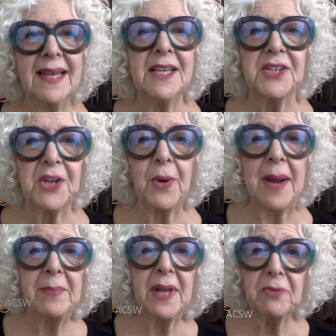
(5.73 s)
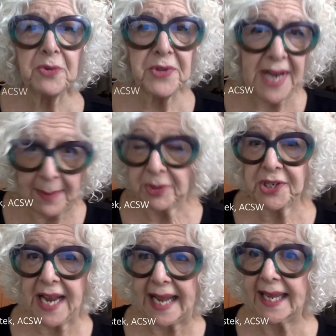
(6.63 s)
So I'm Belleruth
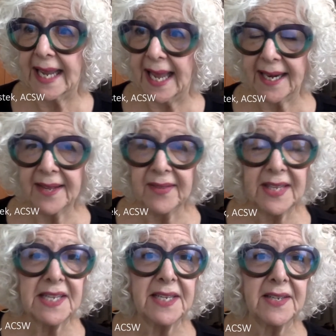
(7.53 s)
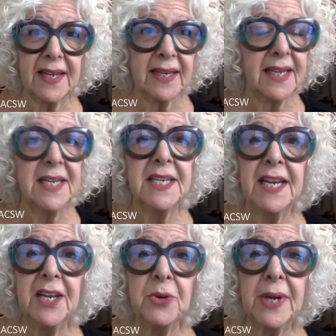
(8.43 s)
Napperstack again, and this is a
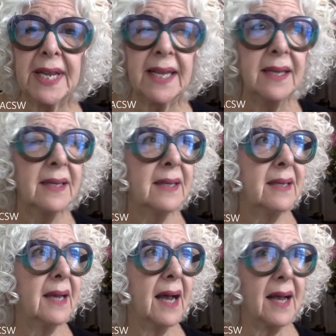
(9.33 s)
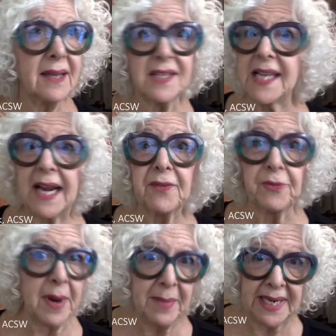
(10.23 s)
continuing set of
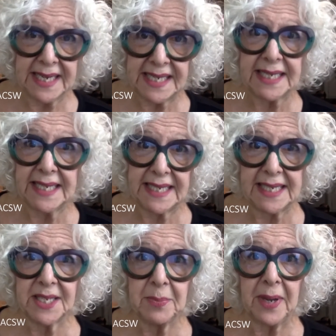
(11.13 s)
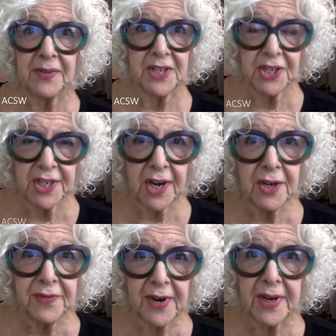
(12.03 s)
reminiscences about the start
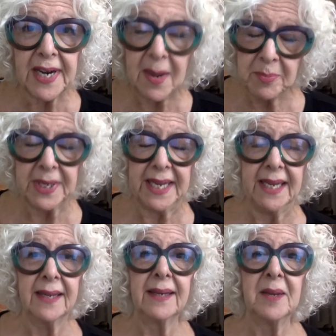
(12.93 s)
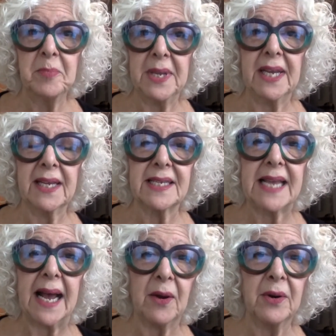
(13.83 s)
of our company, being as
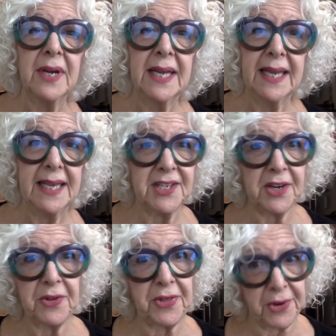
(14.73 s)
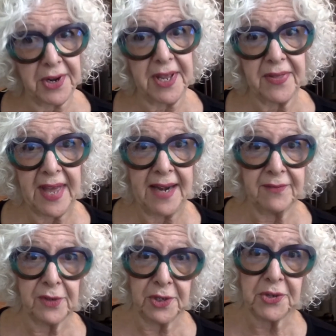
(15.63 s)
how it's our 30th
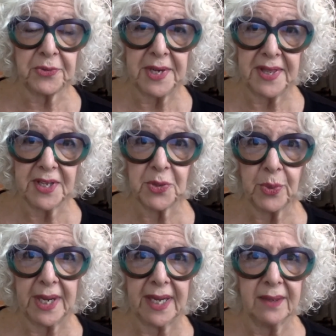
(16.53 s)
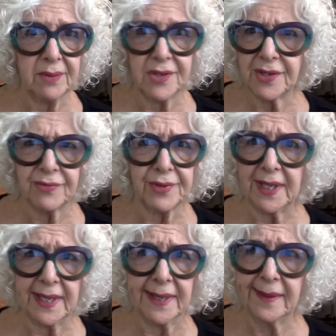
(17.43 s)
anniversary this week, which is
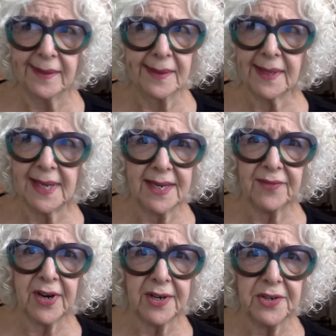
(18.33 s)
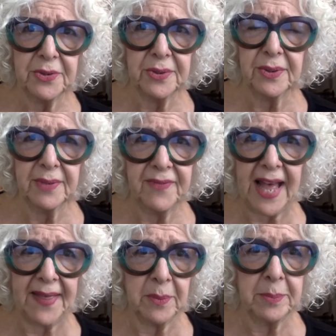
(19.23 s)
really kind of hard to
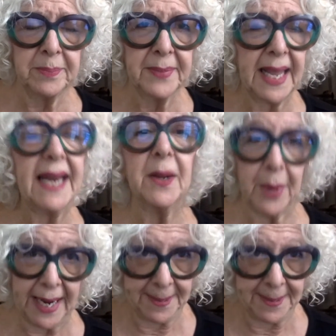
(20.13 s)
fathom. Anyway,